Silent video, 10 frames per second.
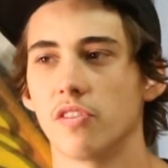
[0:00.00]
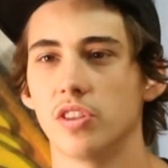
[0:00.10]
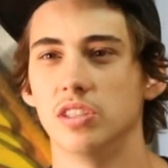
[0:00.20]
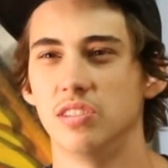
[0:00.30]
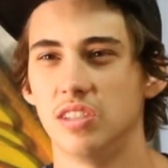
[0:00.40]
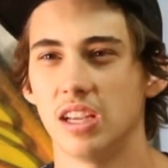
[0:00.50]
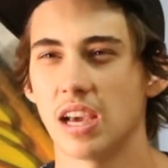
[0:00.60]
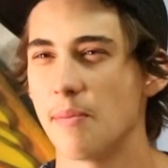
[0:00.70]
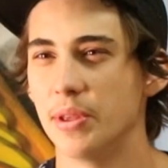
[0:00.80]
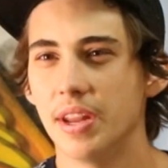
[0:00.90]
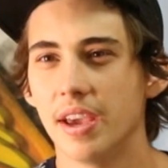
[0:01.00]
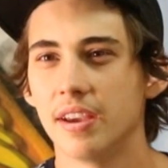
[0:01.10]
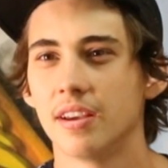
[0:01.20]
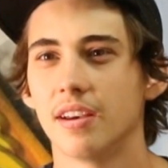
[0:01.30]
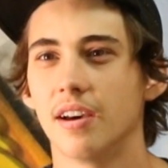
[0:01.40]
off the time of the
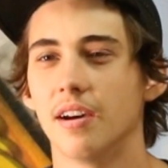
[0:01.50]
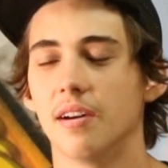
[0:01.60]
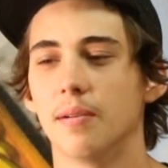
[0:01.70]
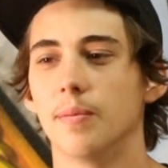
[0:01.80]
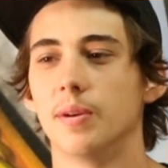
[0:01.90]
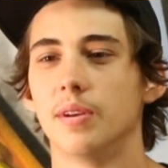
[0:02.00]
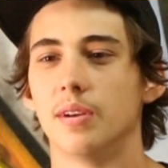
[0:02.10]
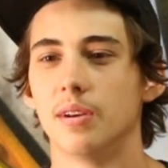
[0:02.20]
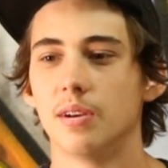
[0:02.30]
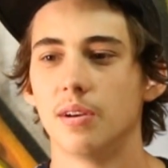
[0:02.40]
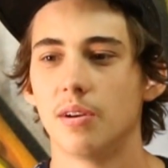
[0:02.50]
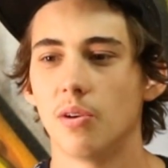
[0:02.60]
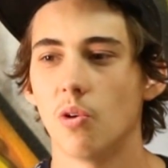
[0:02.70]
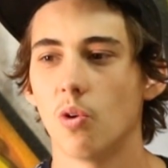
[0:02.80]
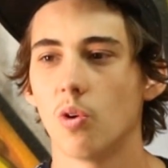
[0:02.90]
day,
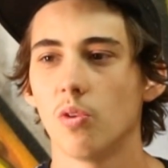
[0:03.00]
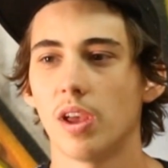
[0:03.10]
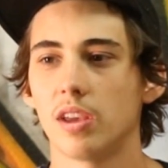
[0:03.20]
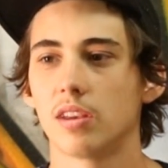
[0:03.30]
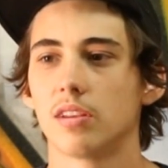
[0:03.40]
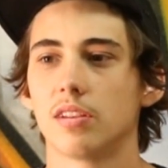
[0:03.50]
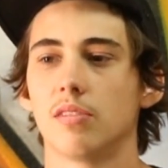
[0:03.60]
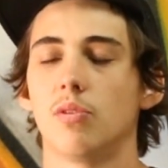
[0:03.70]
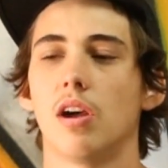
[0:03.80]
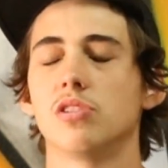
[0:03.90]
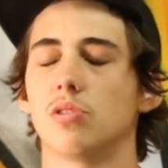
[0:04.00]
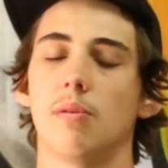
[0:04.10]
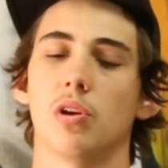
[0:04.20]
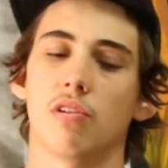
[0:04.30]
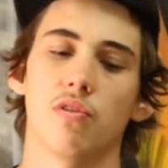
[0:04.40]
or like
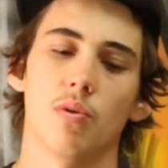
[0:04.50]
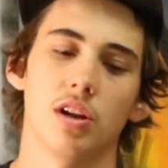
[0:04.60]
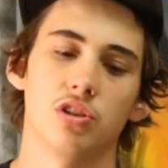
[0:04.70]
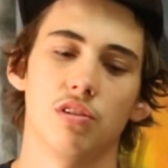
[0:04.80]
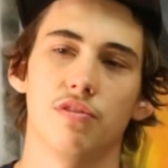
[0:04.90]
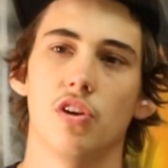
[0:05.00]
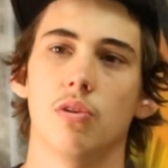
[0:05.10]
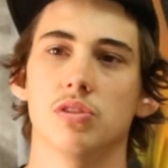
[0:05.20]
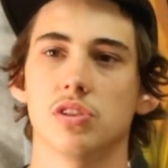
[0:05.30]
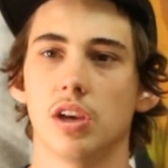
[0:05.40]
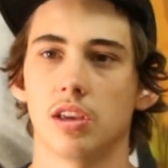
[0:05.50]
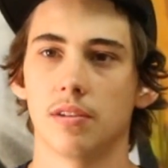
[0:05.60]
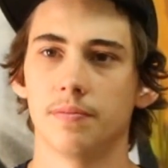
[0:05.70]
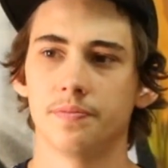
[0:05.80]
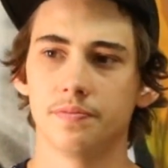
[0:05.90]
I'm looking for when I shoot a photo is like
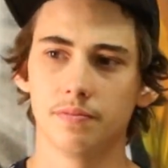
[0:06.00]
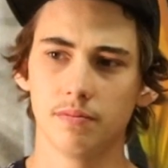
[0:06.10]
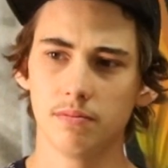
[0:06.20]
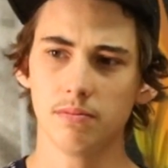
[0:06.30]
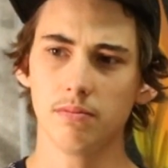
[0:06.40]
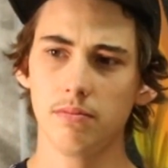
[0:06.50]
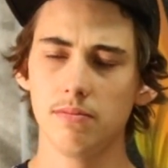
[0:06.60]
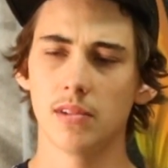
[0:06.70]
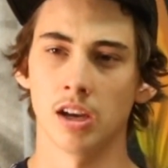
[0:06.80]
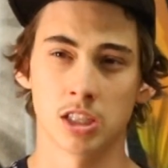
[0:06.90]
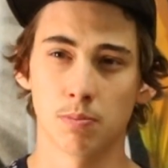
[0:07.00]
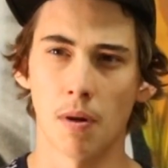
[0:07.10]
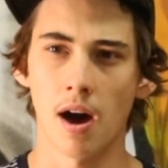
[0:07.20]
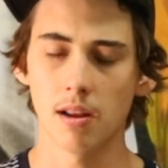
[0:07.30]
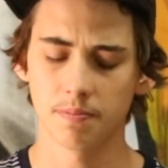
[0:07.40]
a
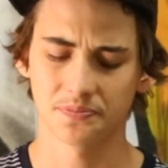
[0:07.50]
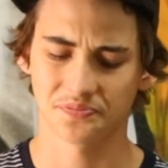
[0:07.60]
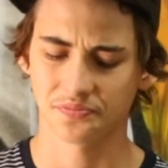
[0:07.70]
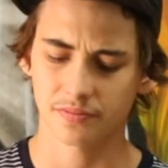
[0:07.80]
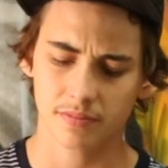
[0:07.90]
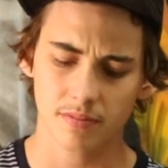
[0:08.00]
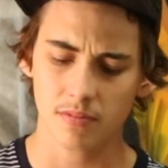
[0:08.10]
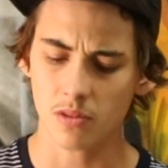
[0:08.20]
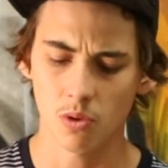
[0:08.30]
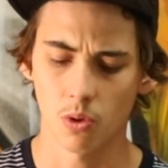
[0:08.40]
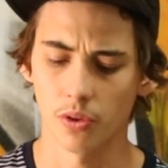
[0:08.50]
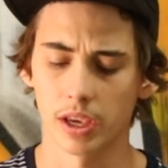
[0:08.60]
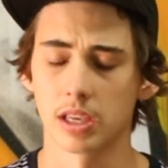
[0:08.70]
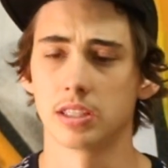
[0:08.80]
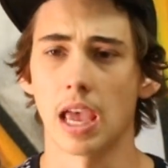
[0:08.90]
spot or
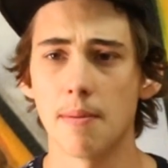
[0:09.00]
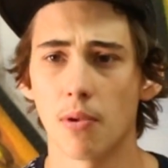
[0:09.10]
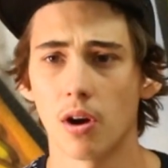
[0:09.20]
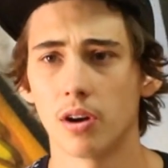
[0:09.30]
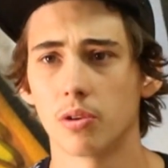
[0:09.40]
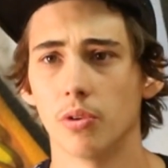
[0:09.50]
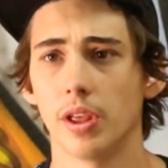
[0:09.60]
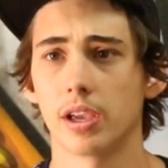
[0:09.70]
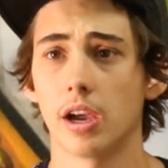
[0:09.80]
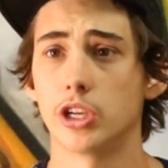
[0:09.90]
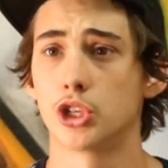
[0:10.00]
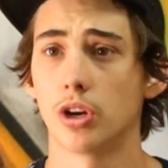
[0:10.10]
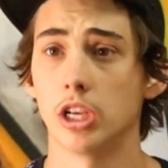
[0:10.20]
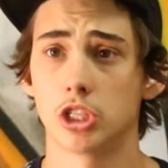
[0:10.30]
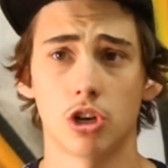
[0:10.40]
like a skate park or like
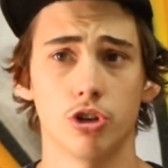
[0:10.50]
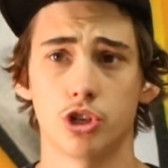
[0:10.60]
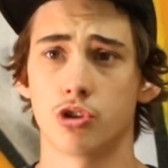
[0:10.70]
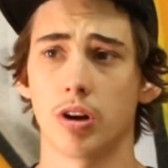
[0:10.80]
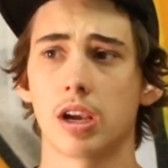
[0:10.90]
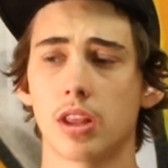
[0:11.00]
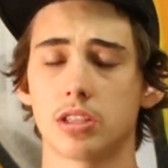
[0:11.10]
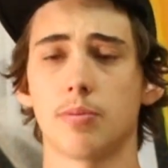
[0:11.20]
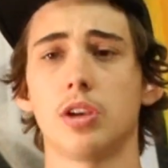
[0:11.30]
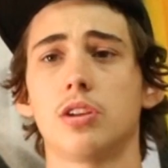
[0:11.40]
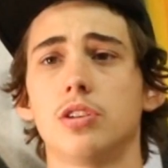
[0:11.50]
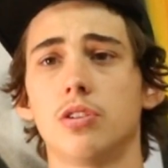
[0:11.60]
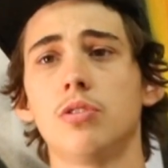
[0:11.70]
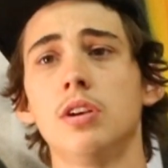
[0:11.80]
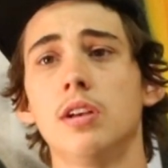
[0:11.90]
a certain trick that somebody can
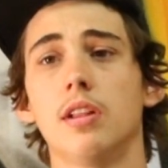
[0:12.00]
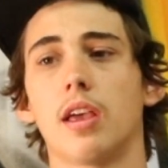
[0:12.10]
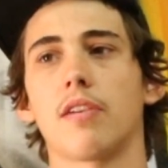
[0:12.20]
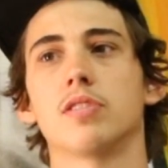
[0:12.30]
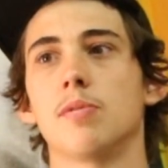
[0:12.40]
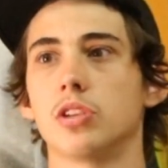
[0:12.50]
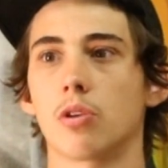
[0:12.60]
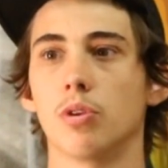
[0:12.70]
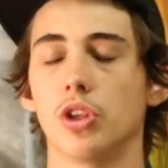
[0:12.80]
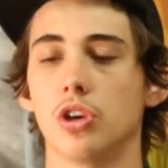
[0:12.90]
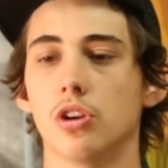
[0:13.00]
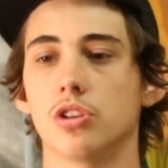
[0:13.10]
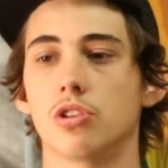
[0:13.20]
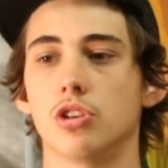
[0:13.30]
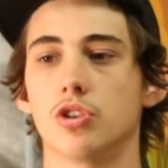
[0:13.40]
do. Like if somebody's like really good
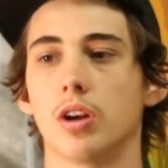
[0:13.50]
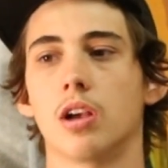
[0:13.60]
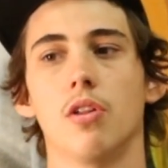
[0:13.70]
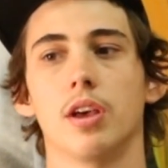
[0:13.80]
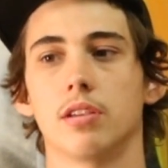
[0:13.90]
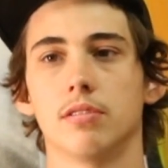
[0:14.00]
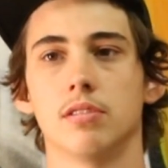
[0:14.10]
at a certain trick, I'll like